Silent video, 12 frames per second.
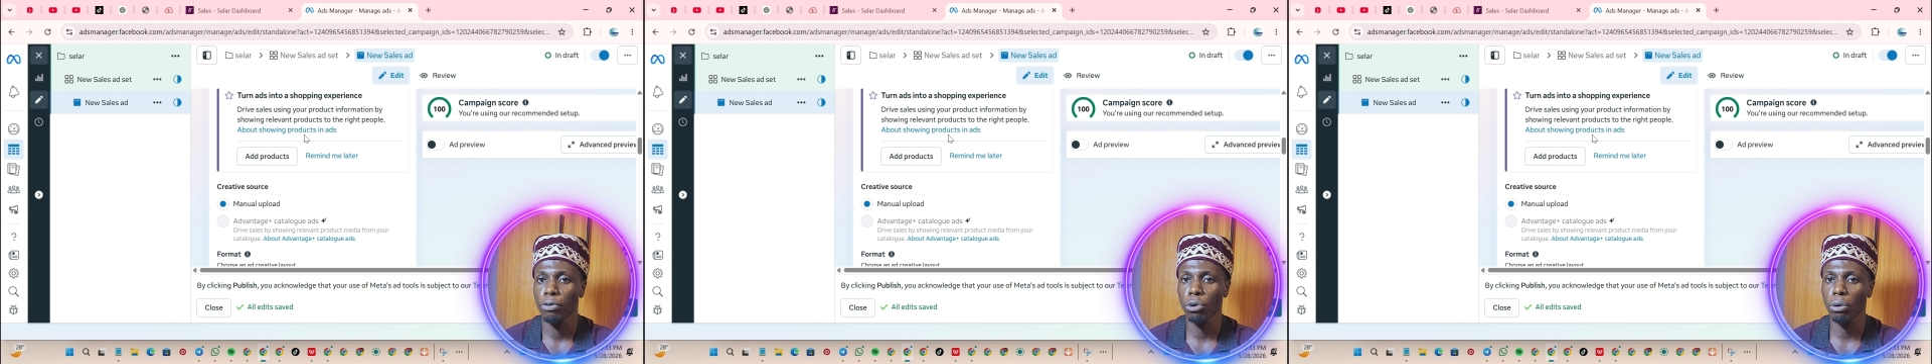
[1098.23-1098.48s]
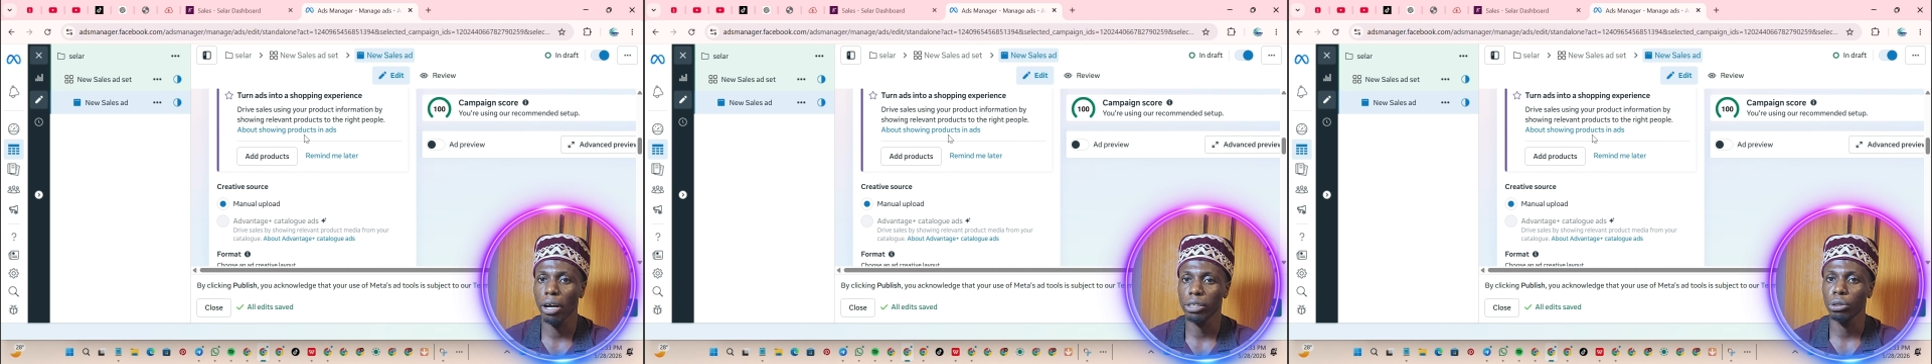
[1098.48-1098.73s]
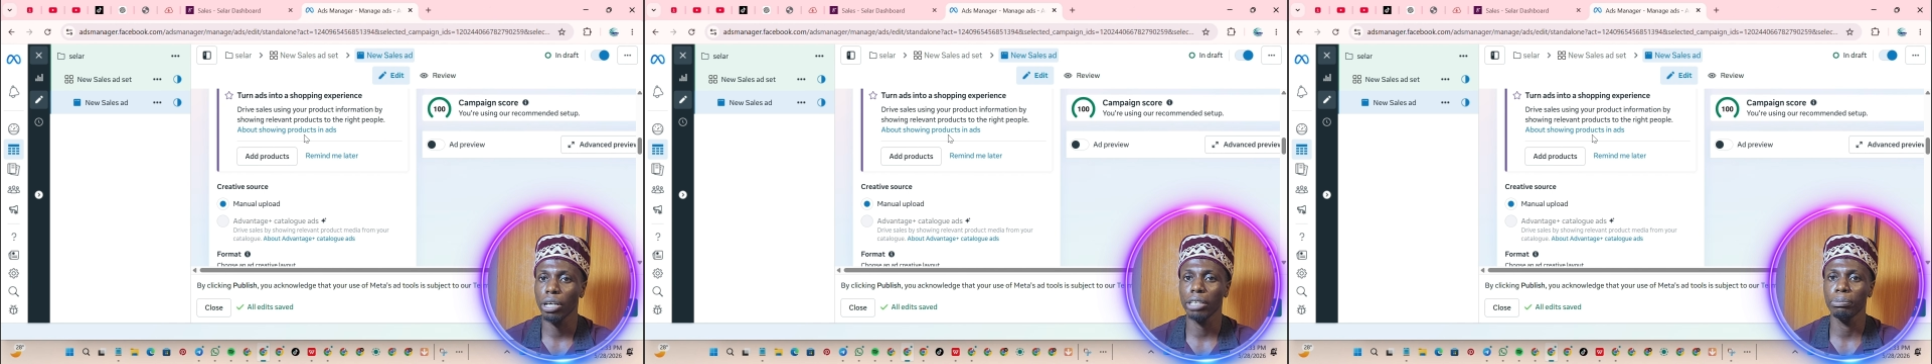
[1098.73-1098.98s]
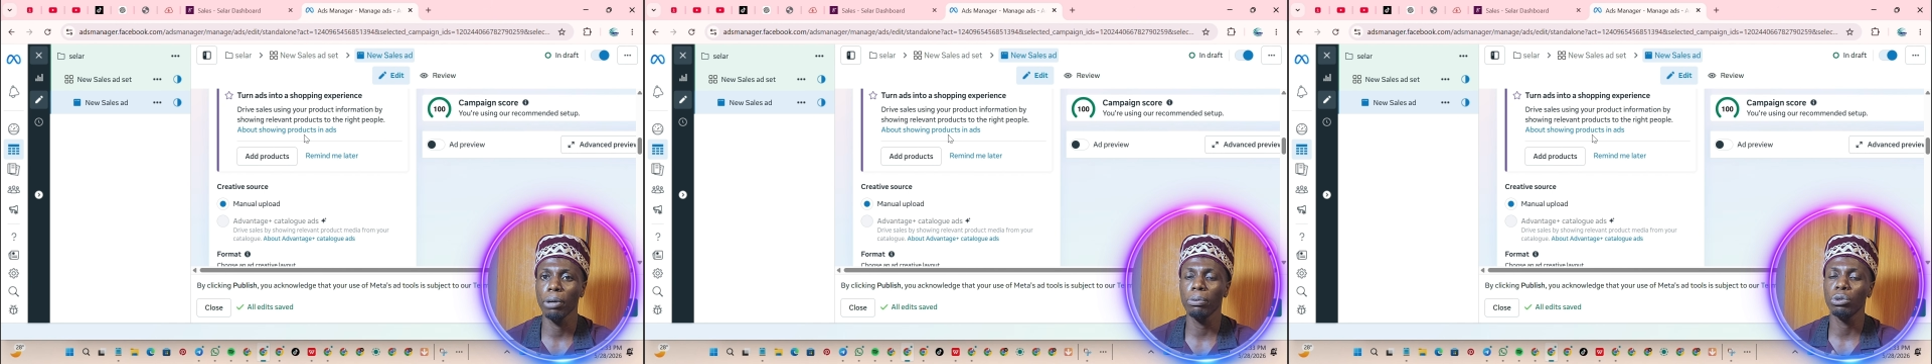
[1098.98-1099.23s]
followers, you
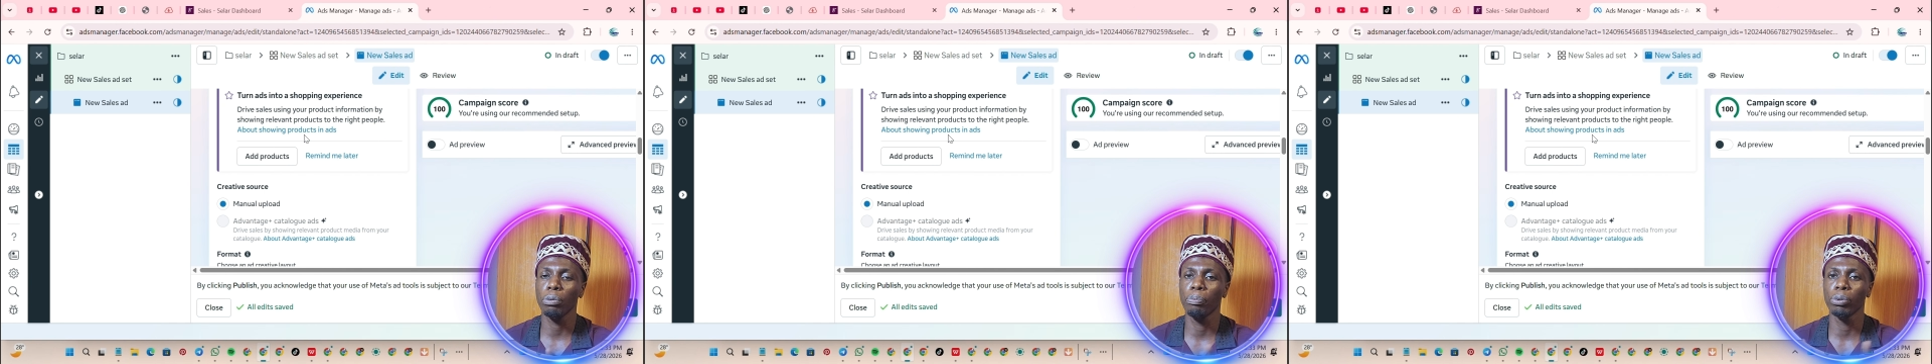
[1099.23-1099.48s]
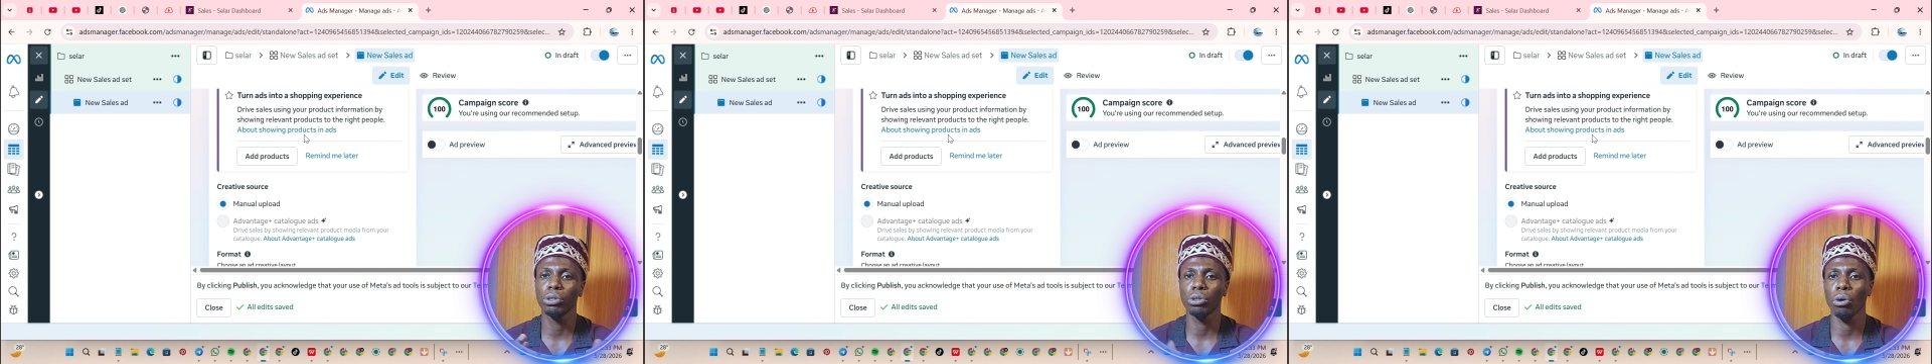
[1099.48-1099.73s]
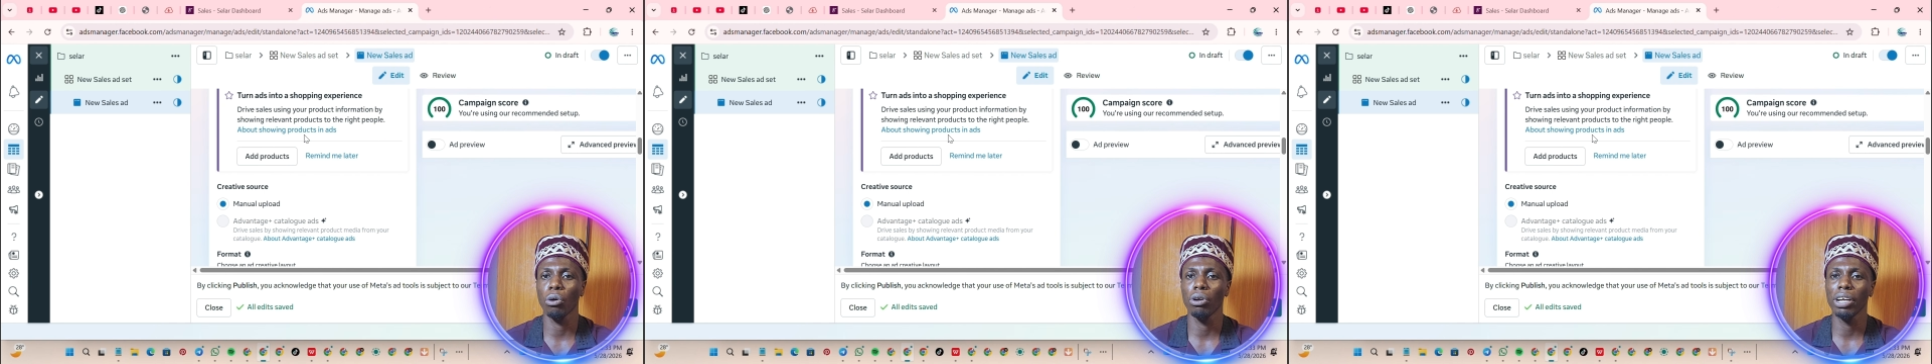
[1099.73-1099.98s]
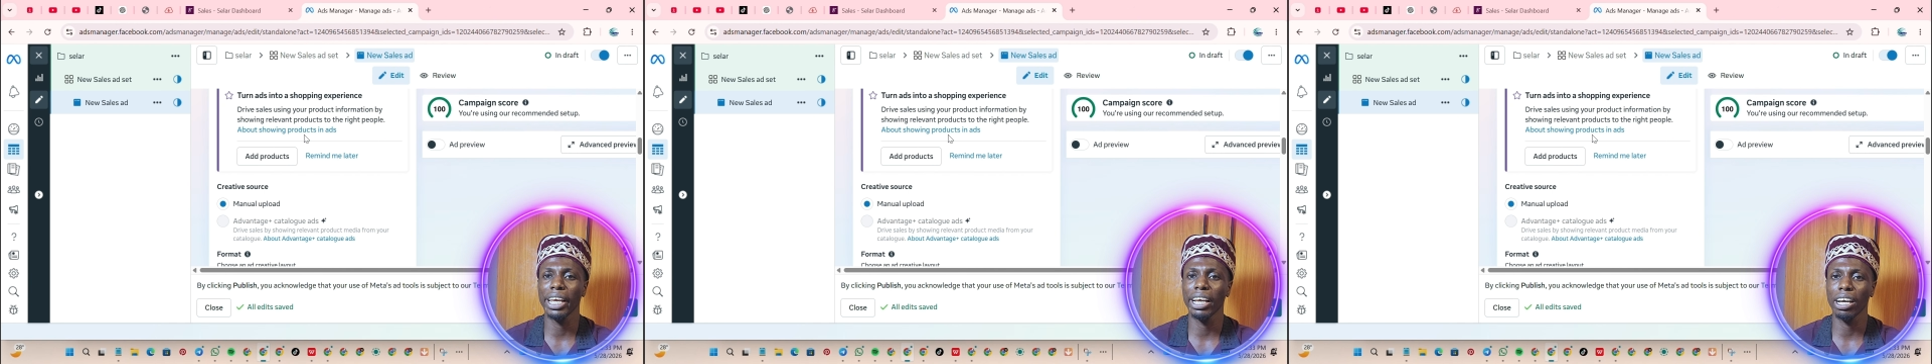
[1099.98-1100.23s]
can be able to put
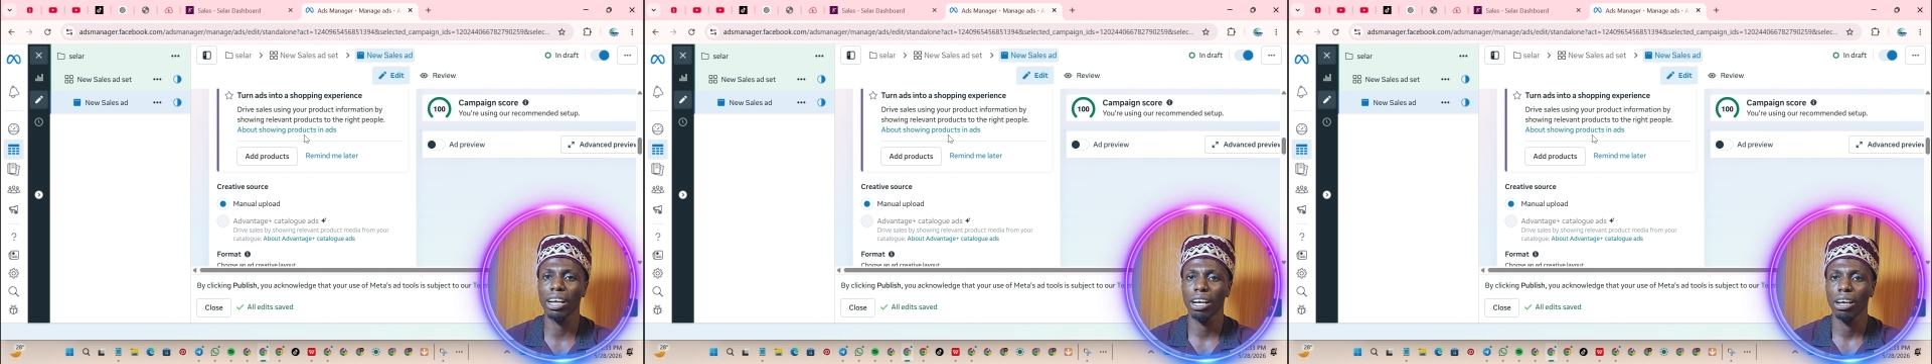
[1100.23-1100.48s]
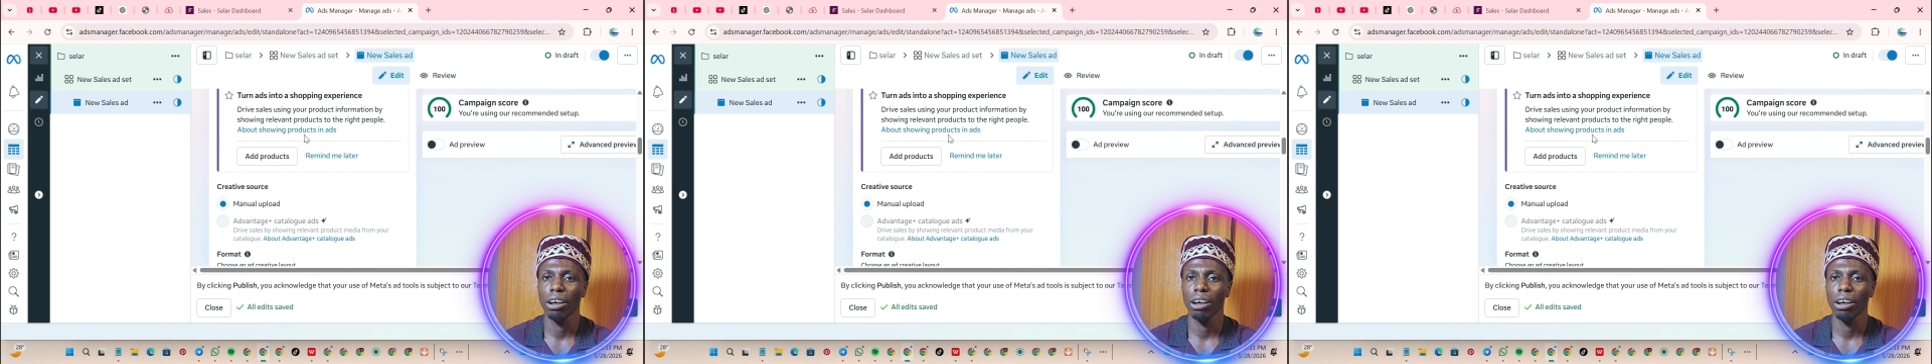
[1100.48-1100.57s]
your link